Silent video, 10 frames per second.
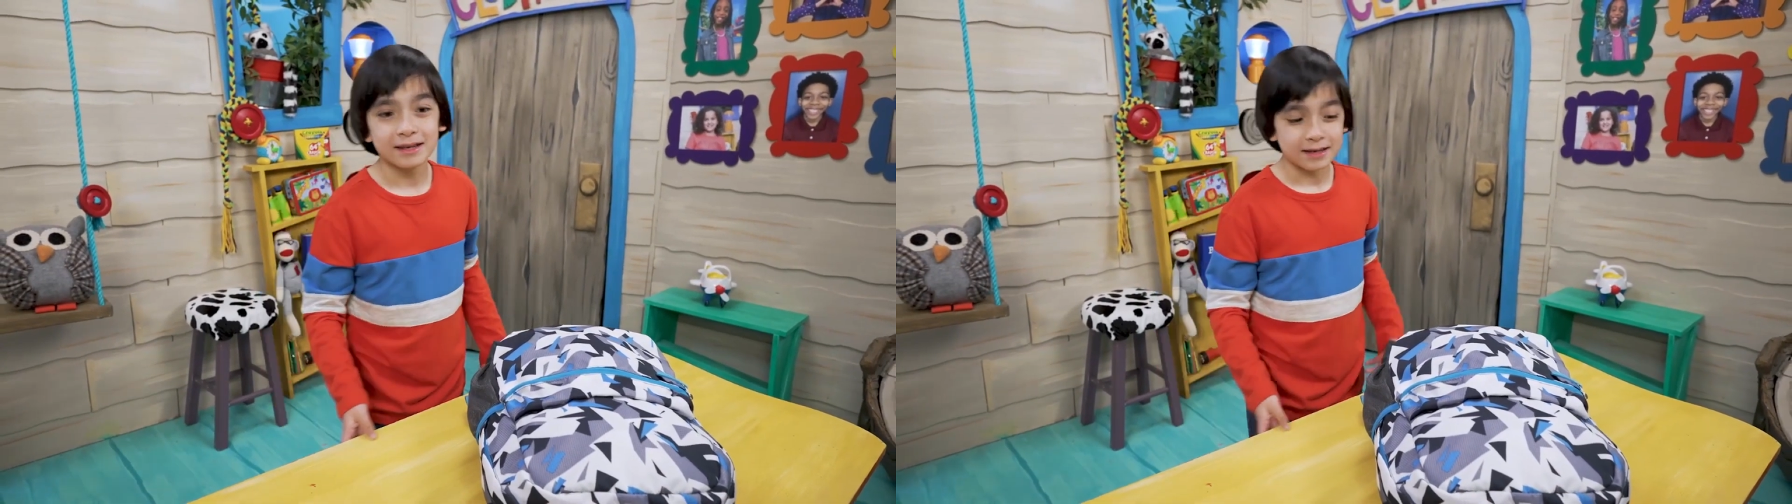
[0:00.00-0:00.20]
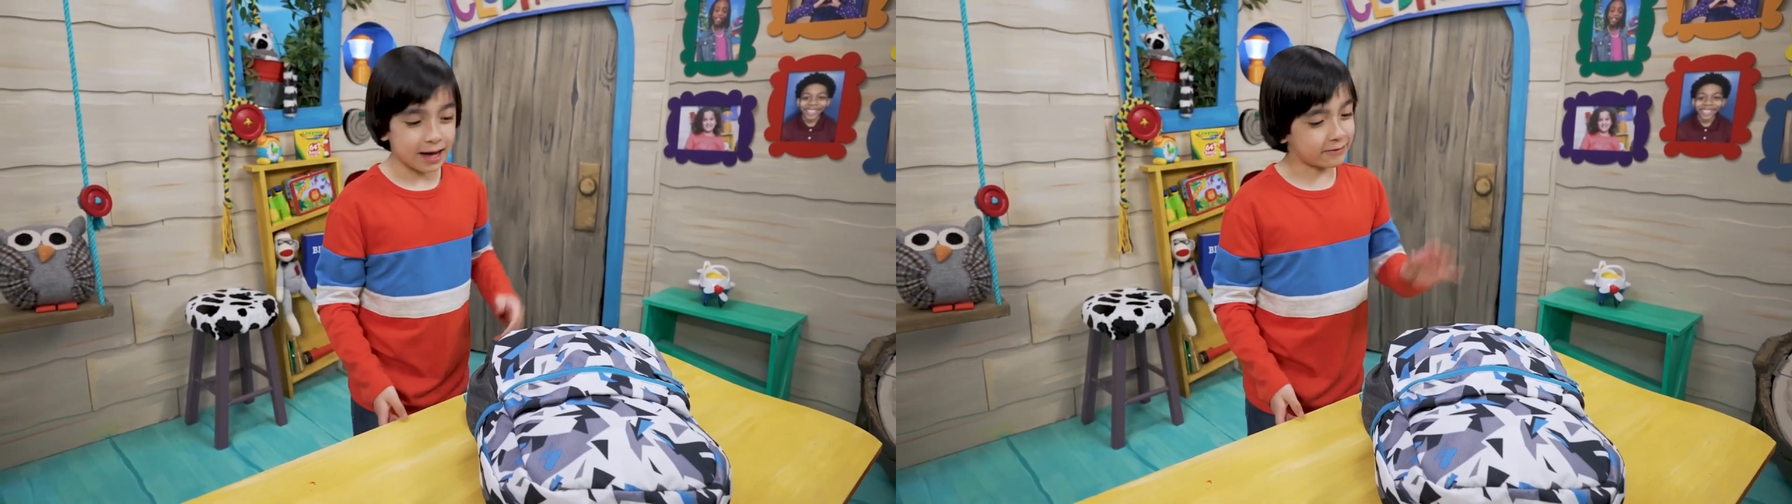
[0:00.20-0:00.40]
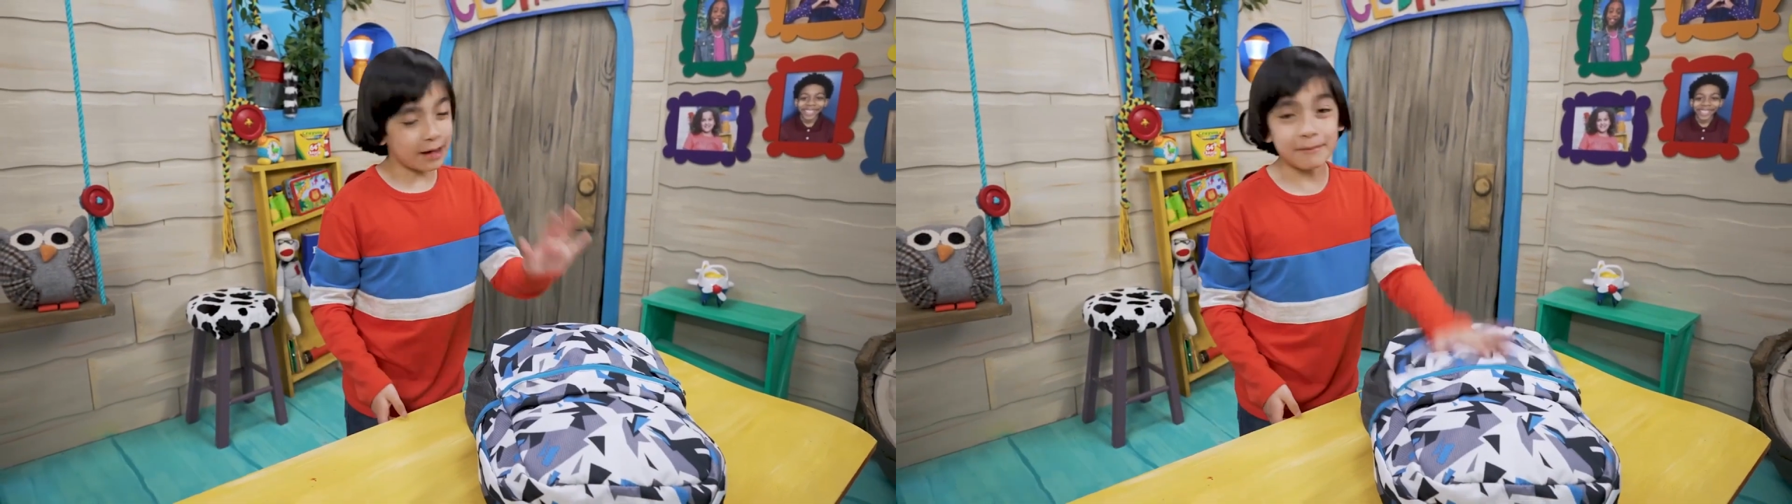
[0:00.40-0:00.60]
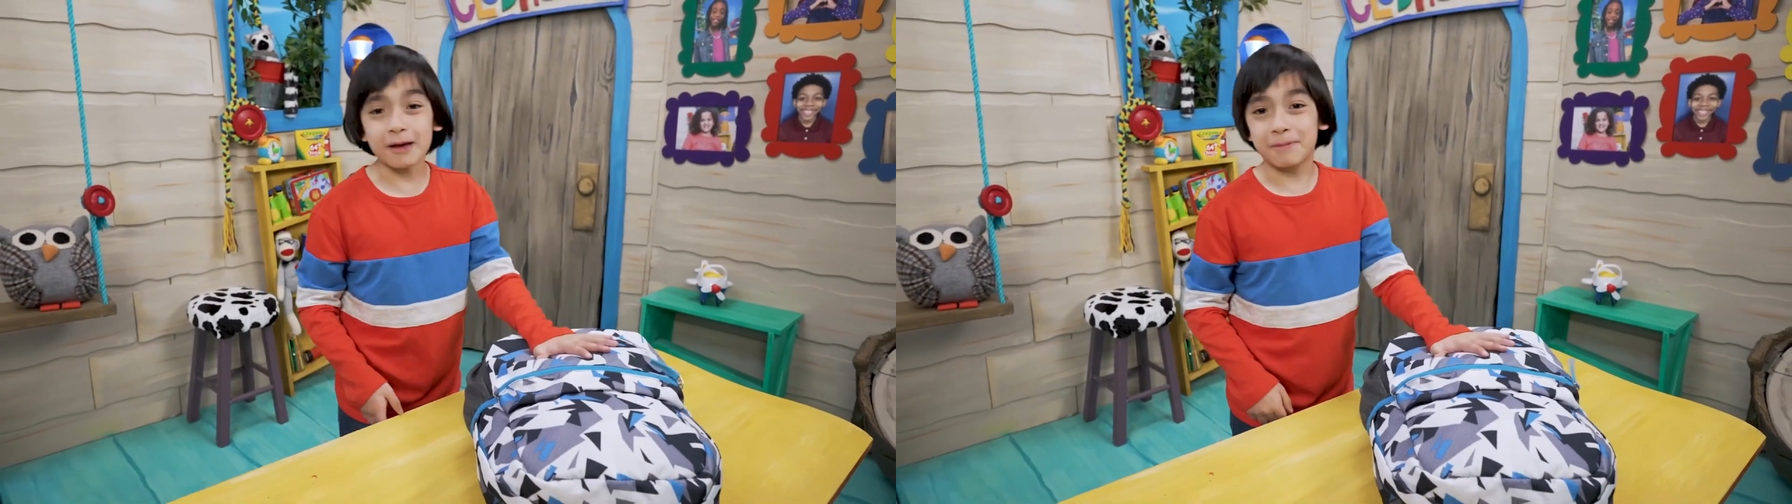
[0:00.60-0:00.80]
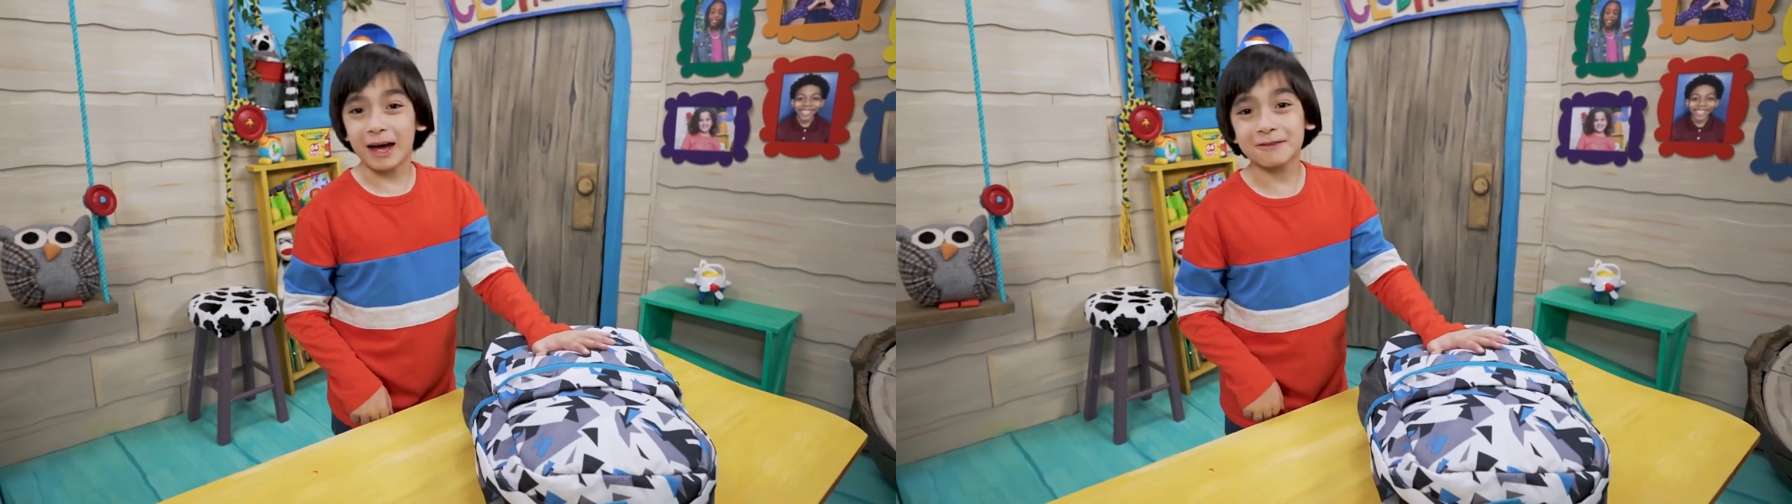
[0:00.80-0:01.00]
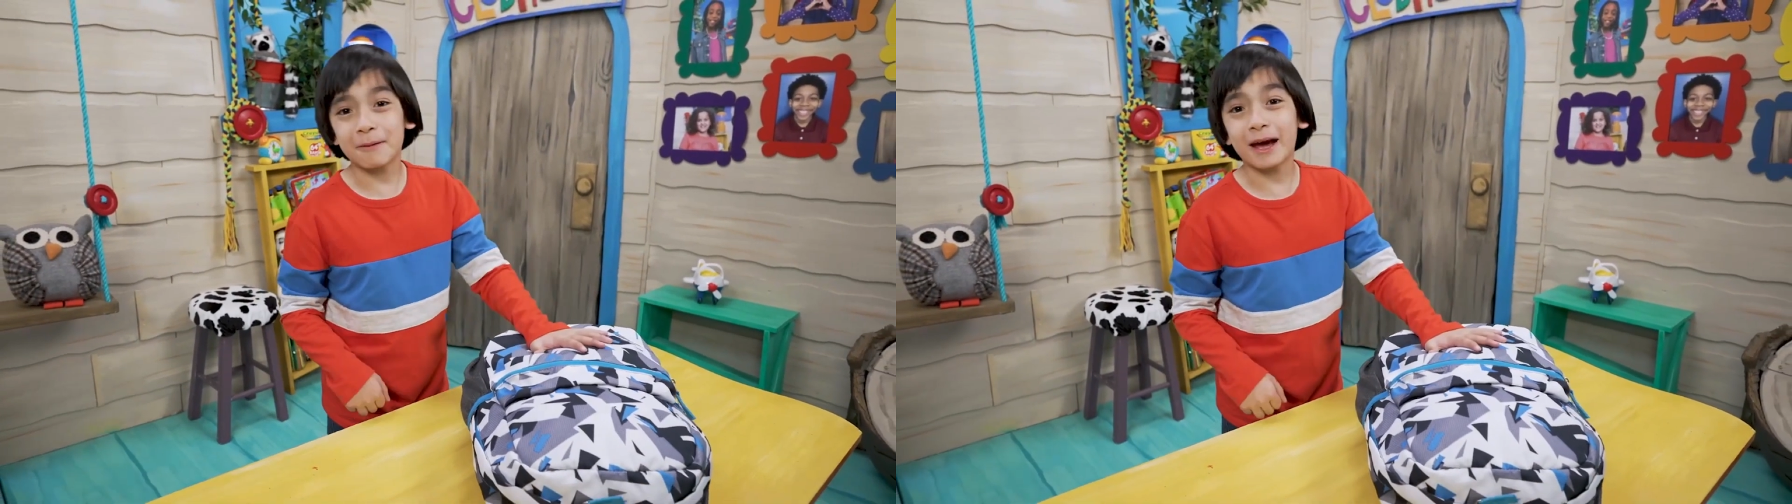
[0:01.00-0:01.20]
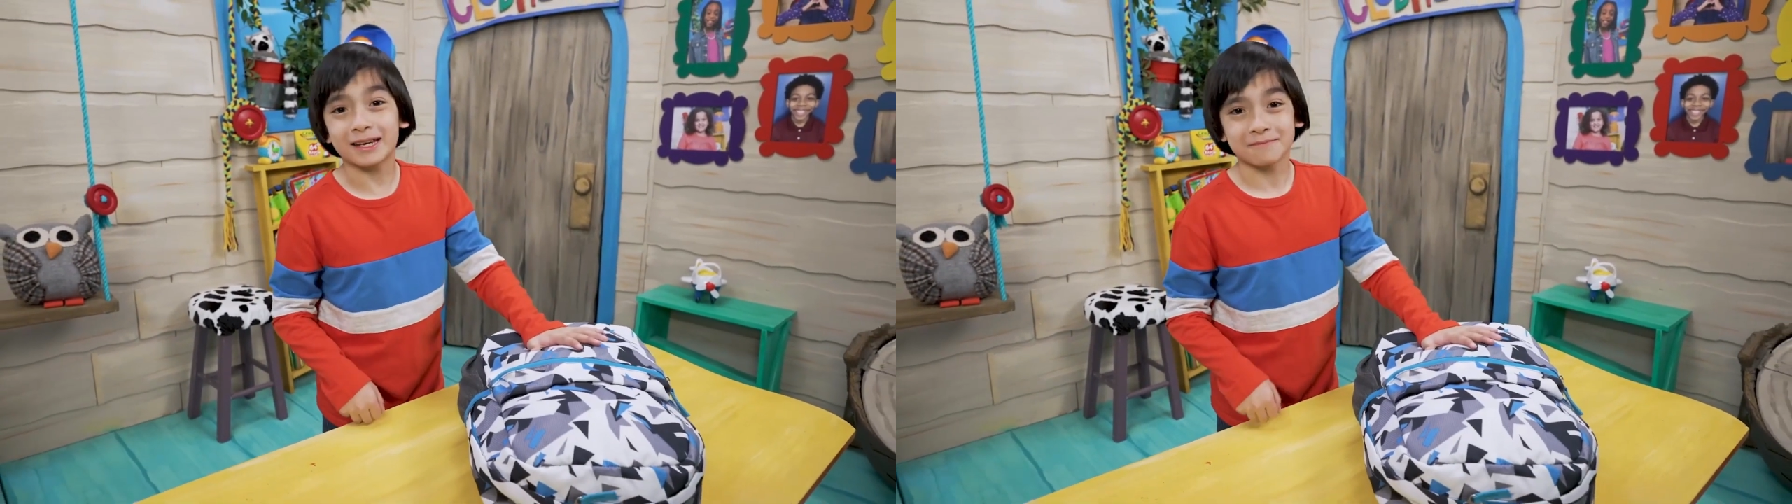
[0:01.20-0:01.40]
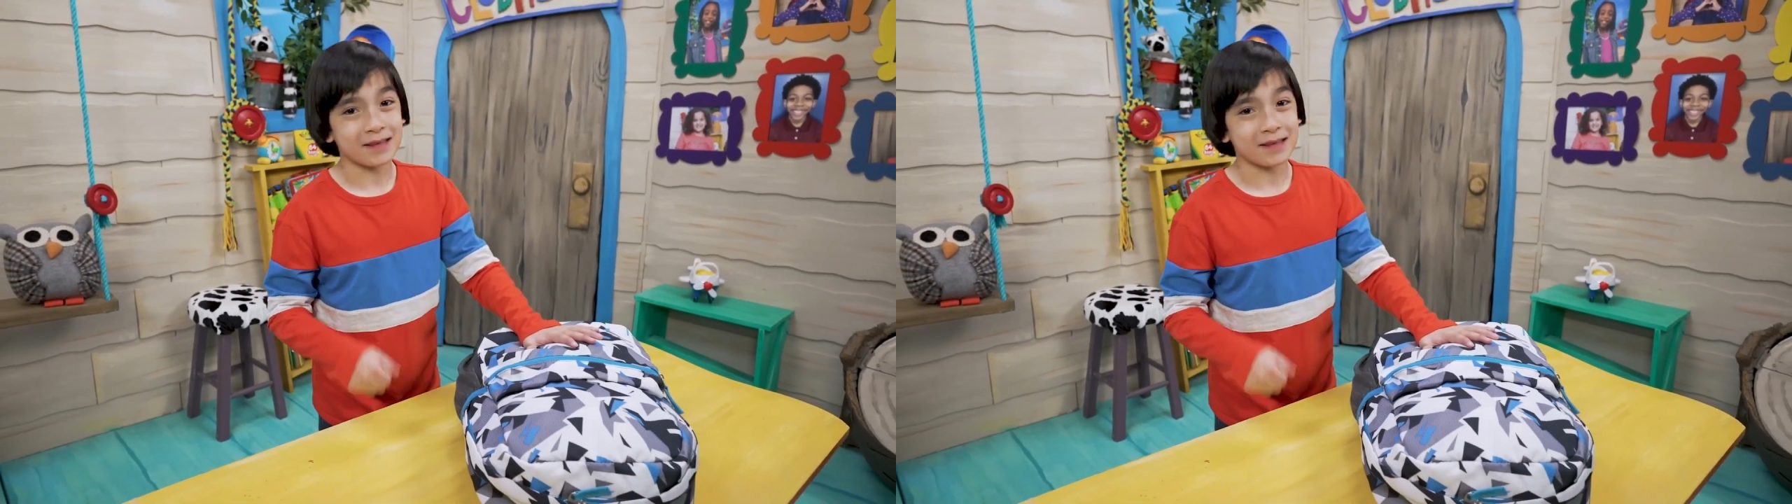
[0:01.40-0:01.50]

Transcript: I've got my backpack